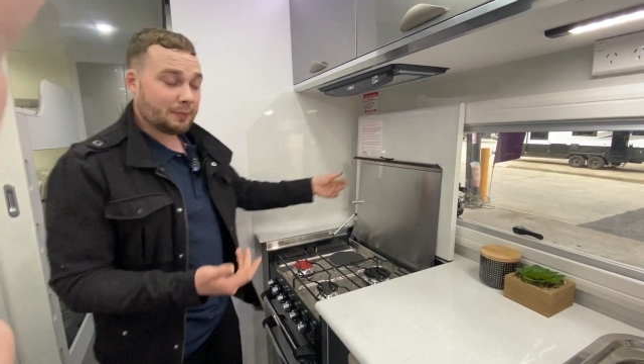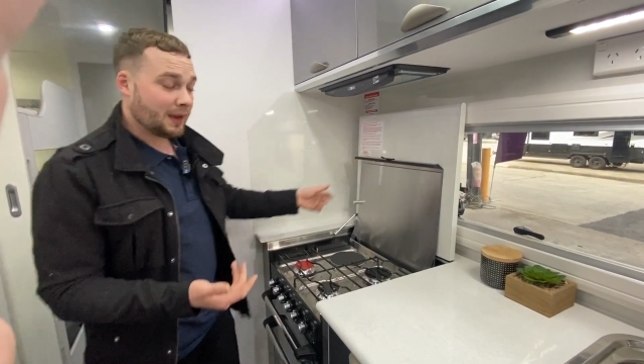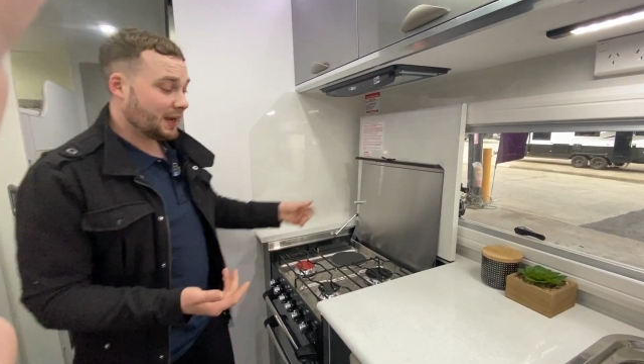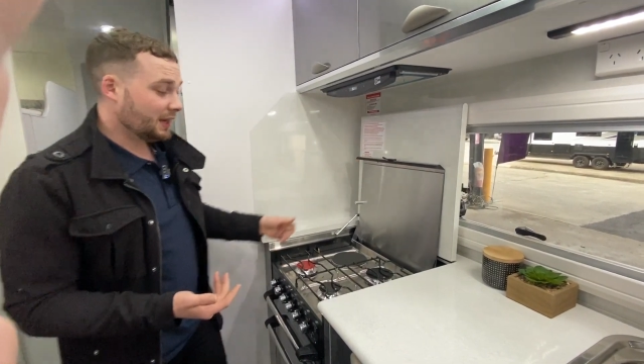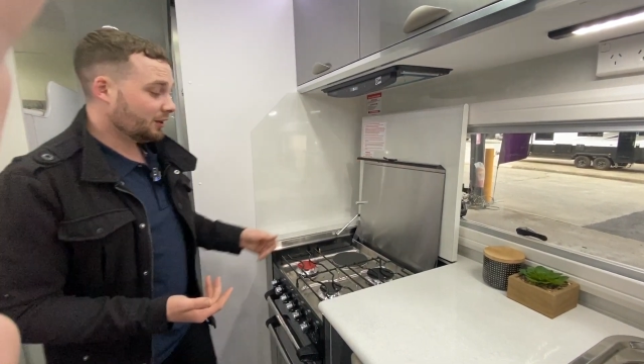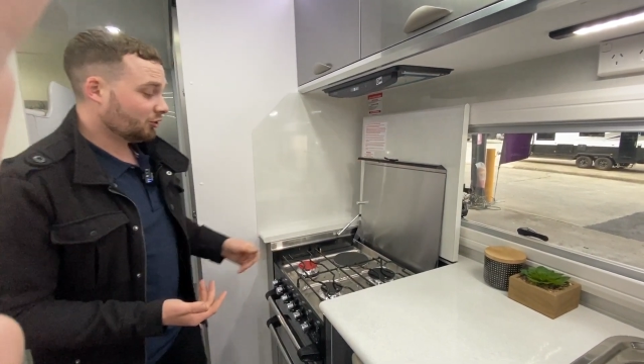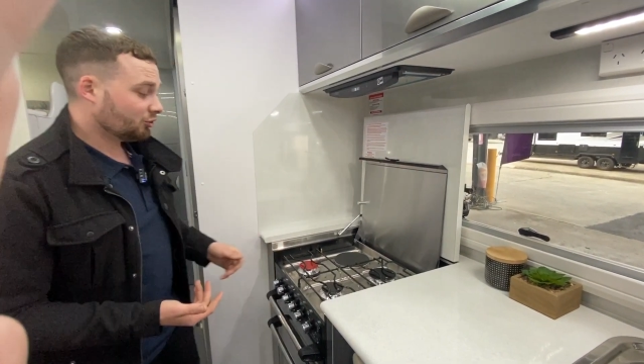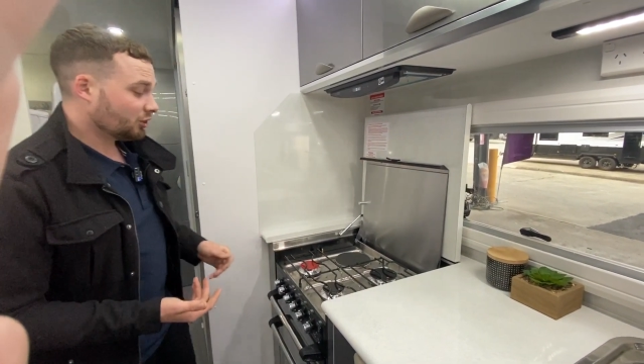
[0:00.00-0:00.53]

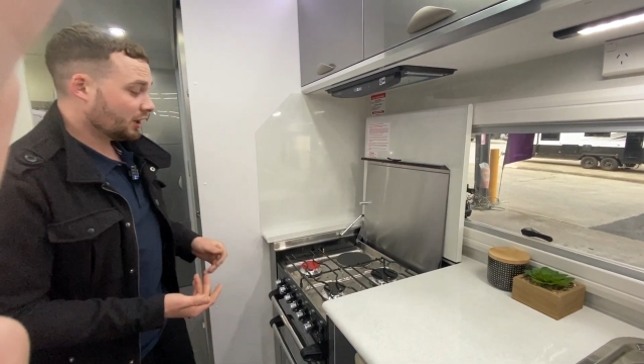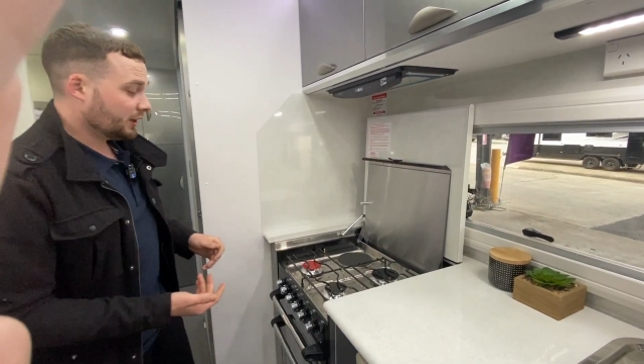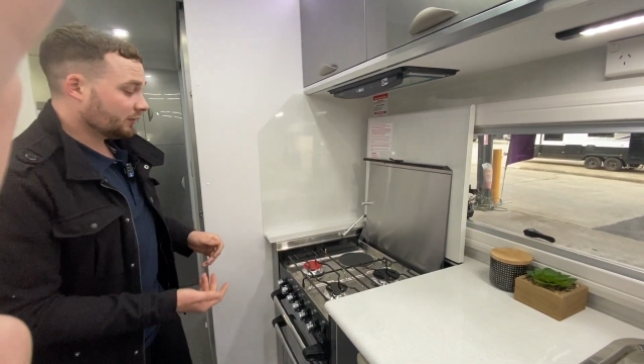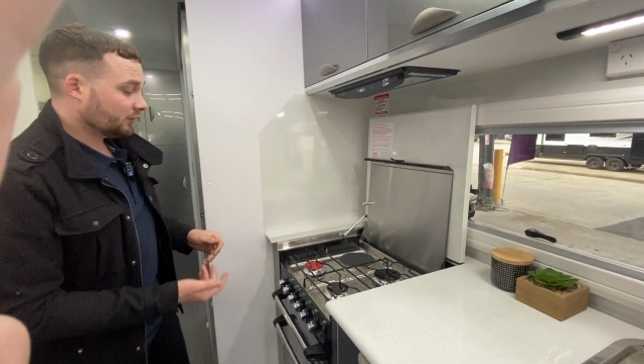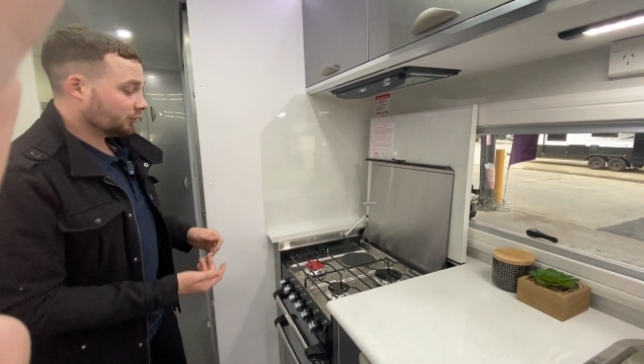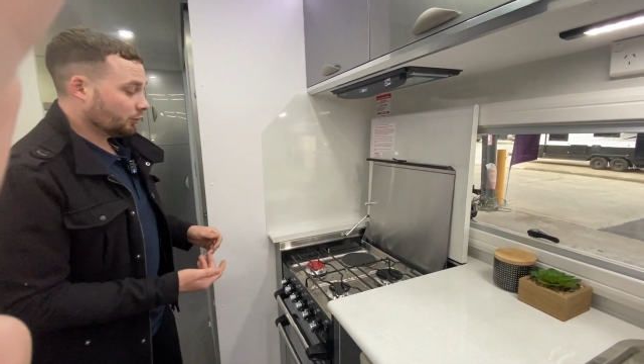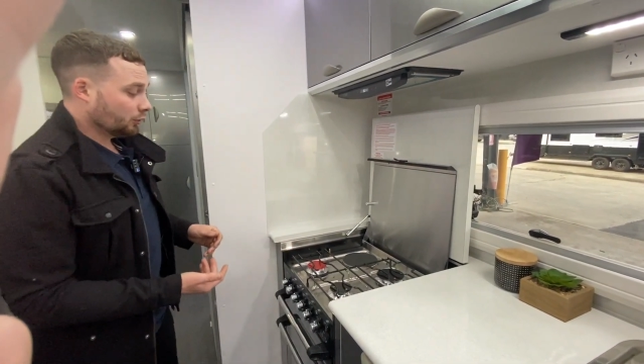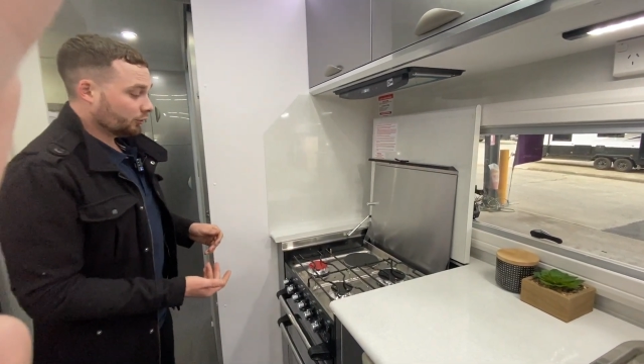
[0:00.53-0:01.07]
made, Australian
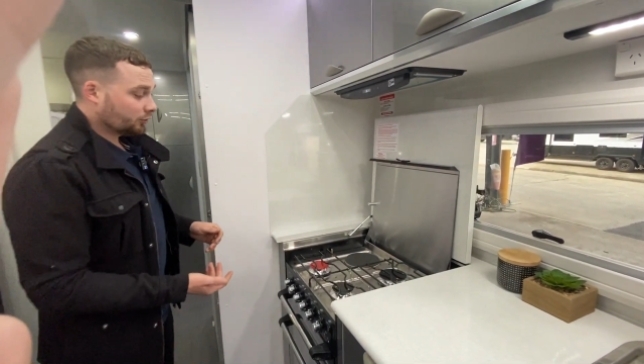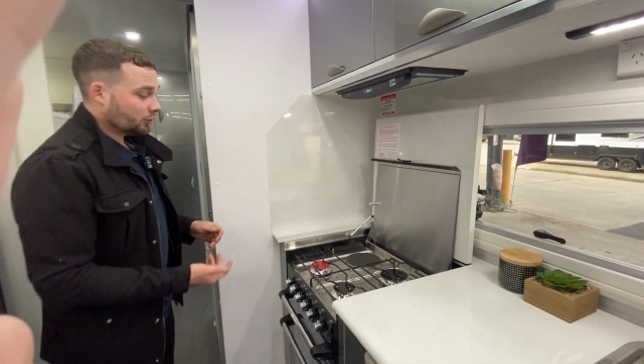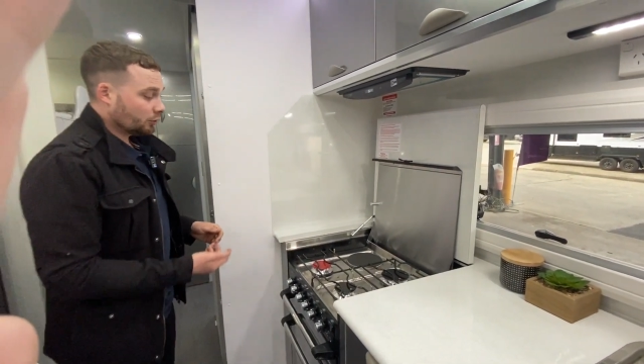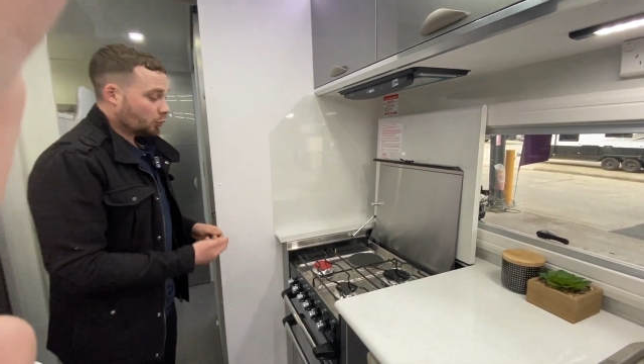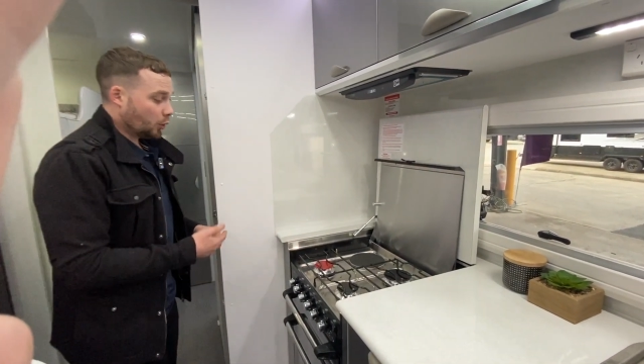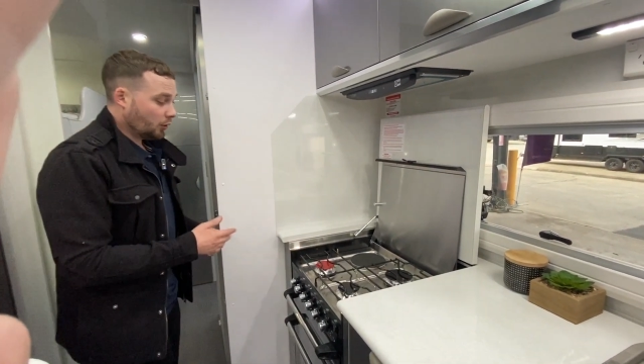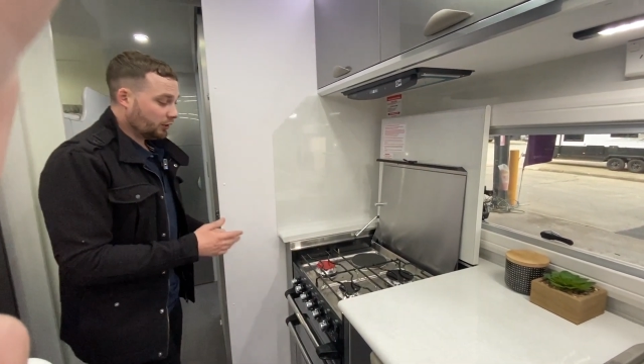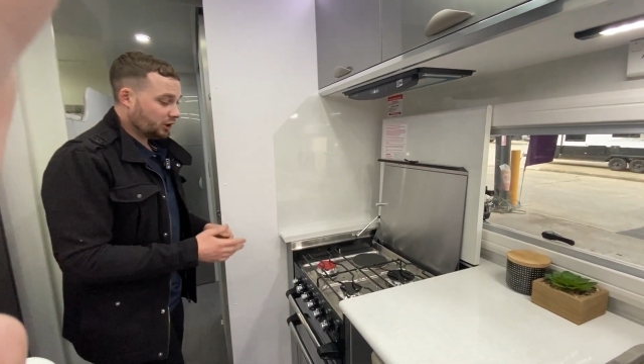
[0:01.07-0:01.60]
sourced,
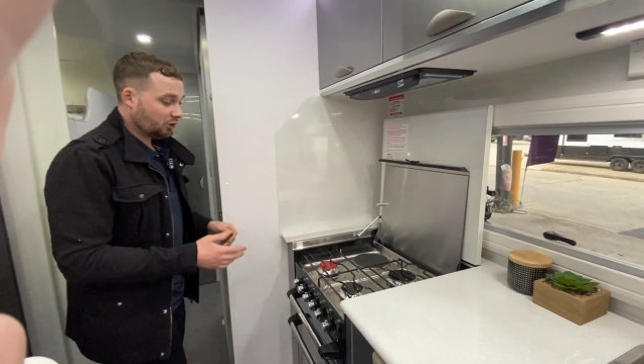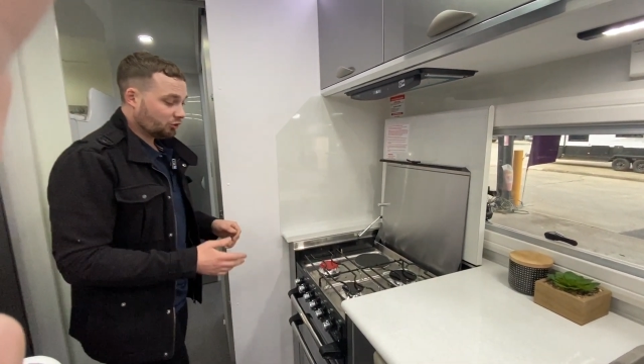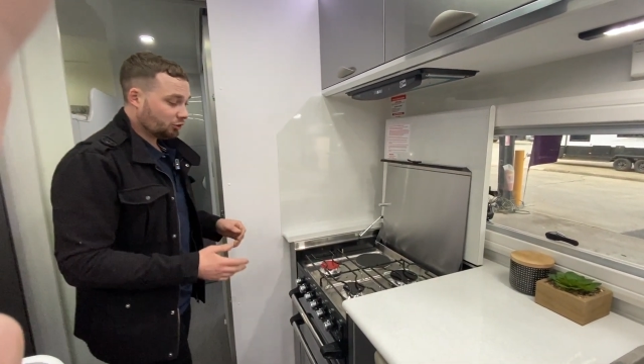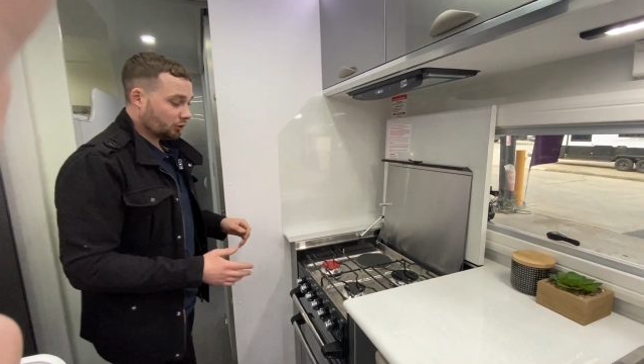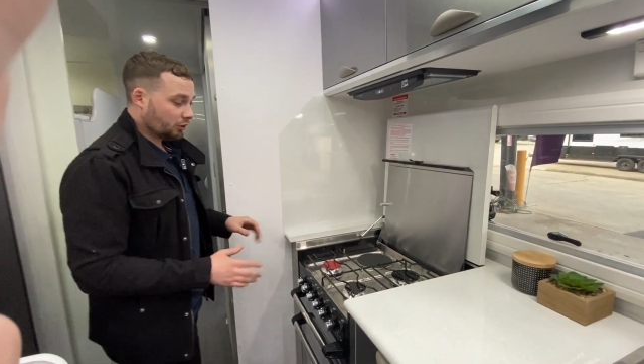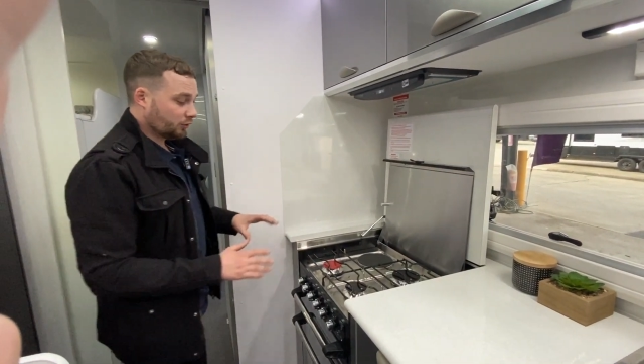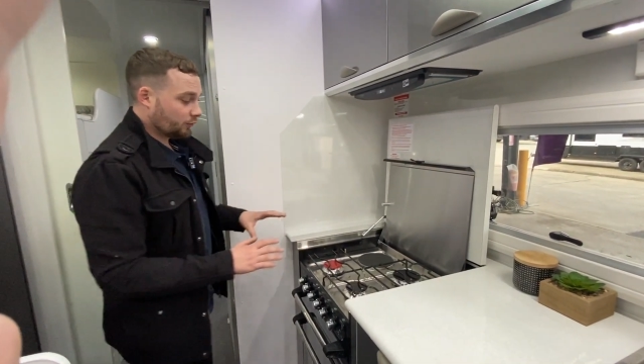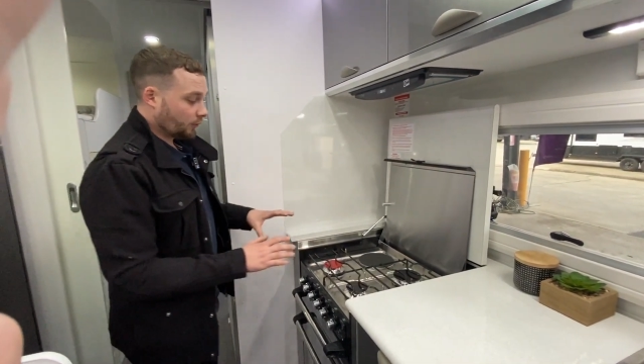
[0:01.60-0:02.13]
quality
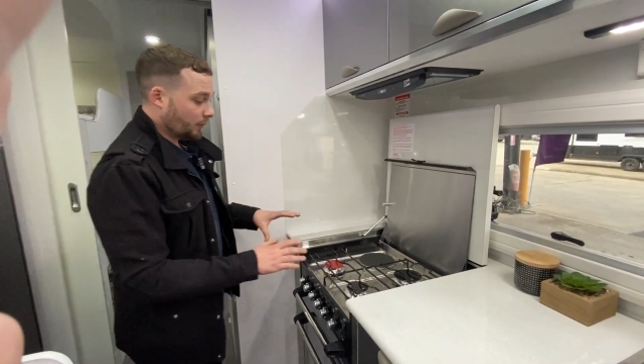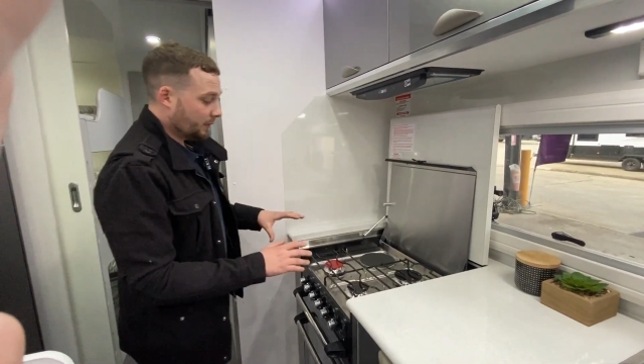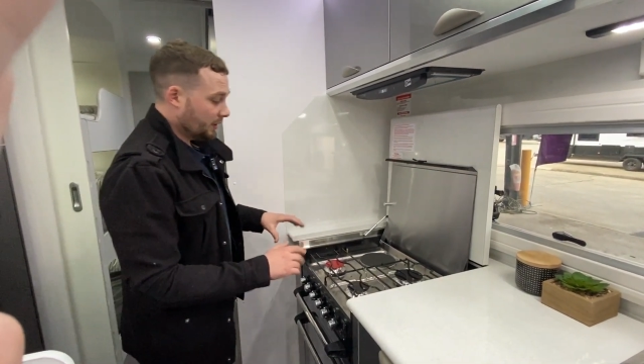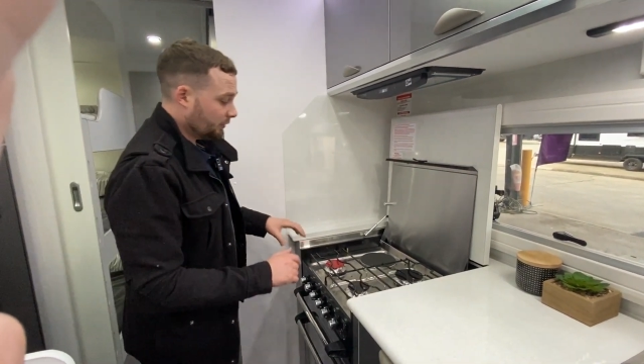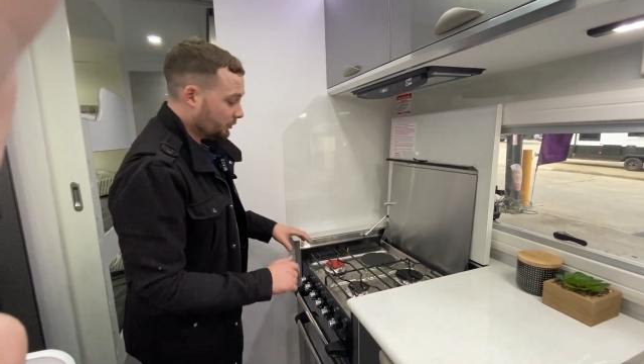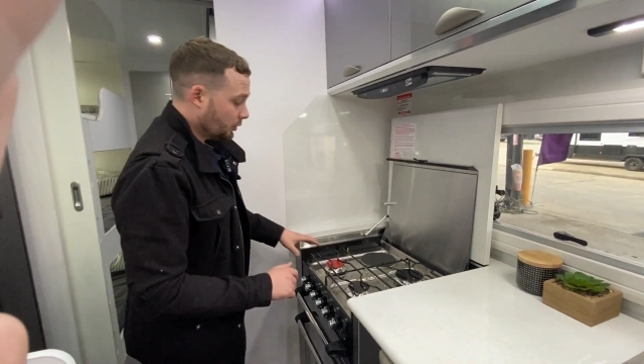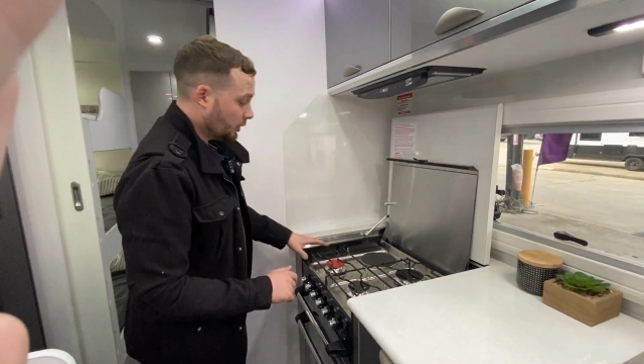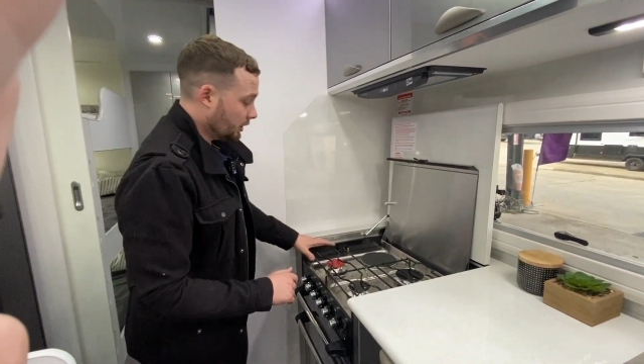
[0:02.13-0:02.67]
assurance from
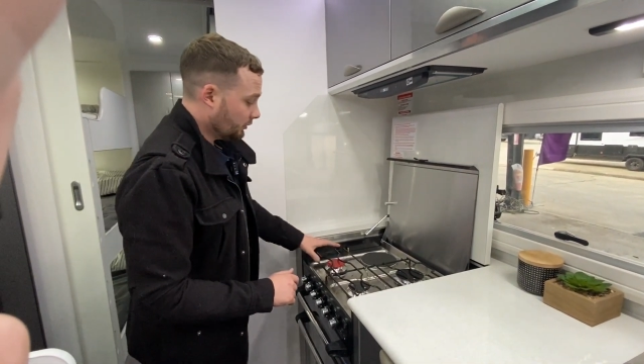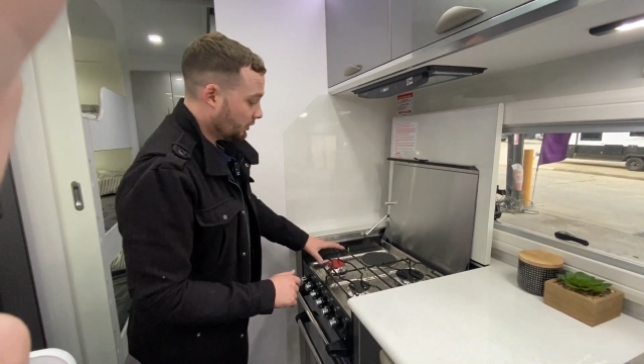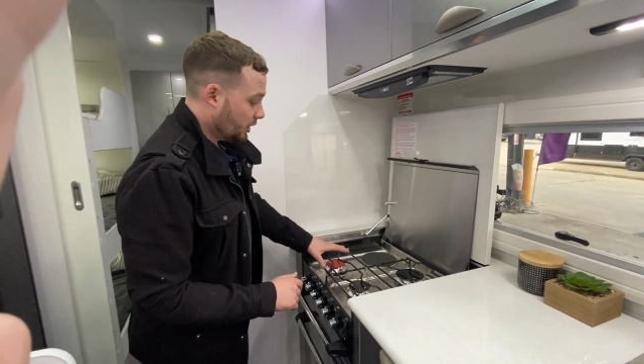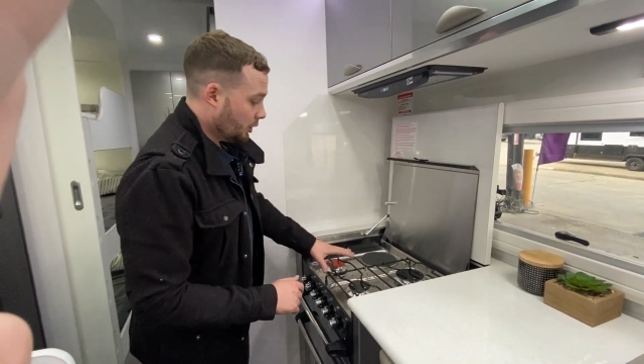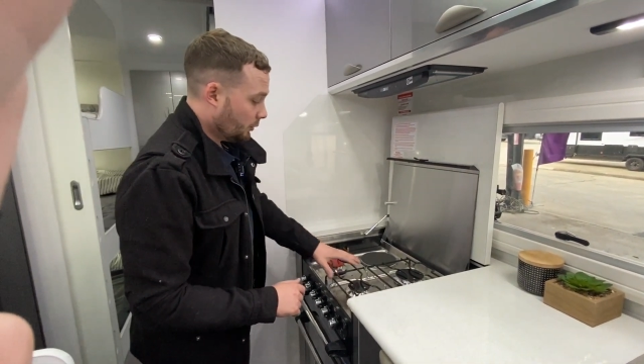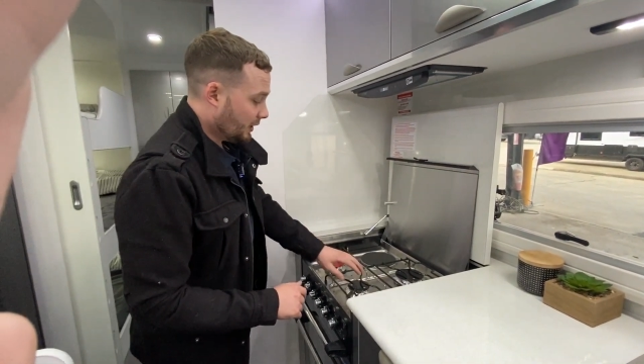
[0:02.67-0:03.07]
these guys.